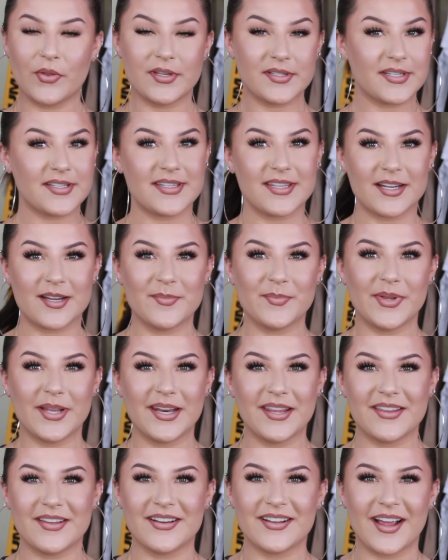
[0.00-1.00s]
this is the
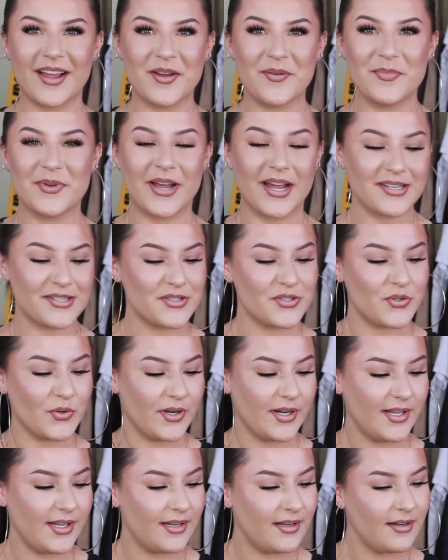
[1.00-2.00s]
completed look. I hope you guys
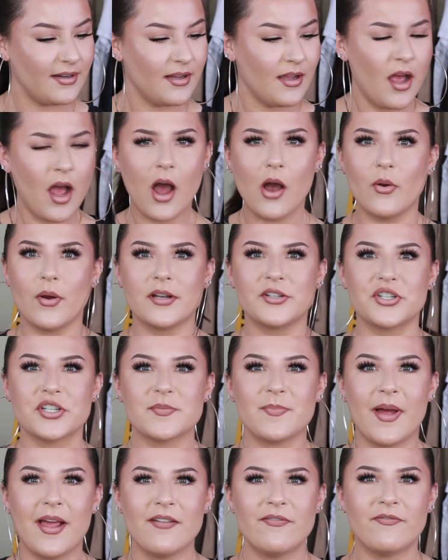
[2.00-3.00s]
enjoyed it. Oh, and
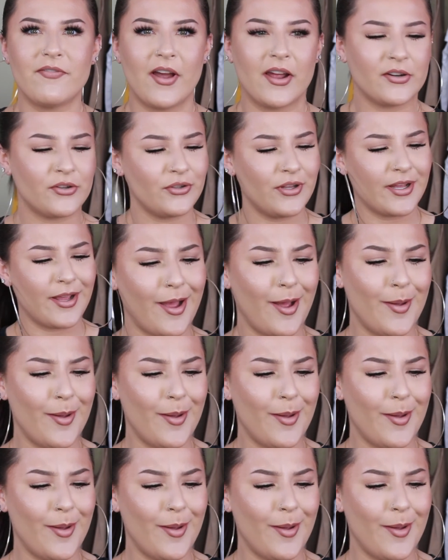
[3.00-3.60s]
just my final like